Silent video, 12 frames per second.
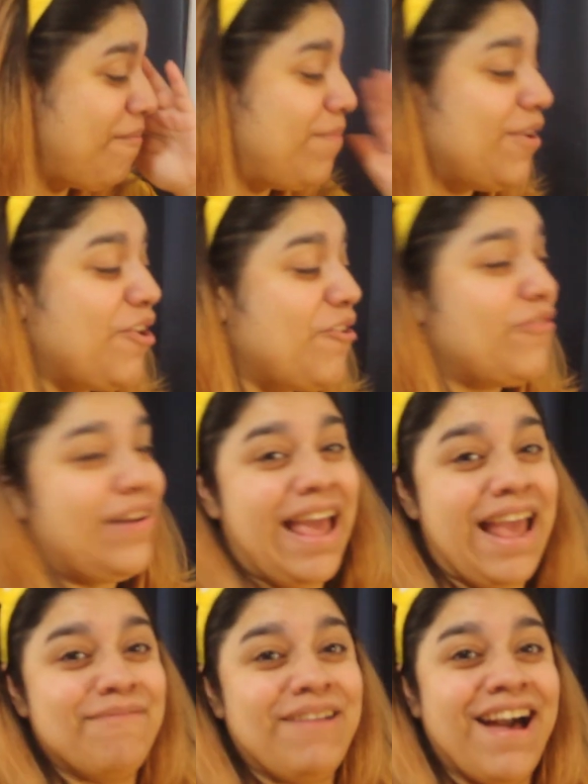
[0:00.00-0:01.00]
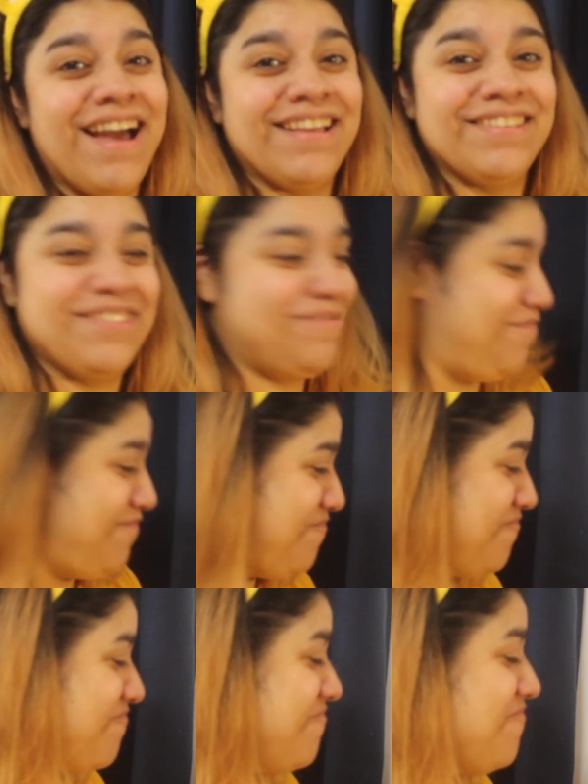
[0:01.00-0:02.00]
Blue Flame, guys.
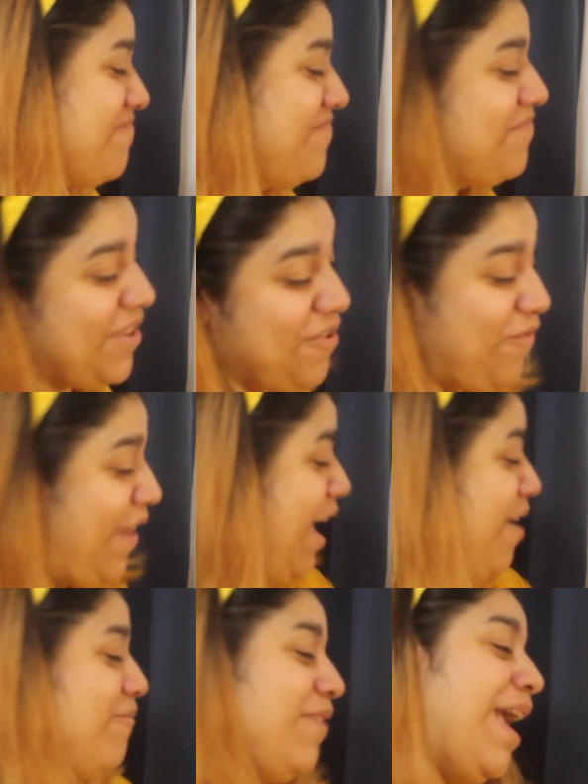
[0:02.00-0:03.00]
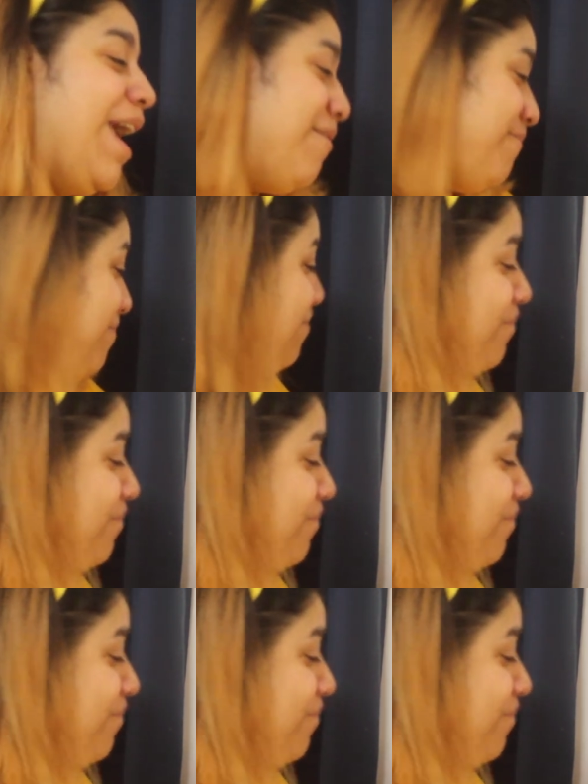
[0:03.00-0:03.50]
Blue Flame. Yeah.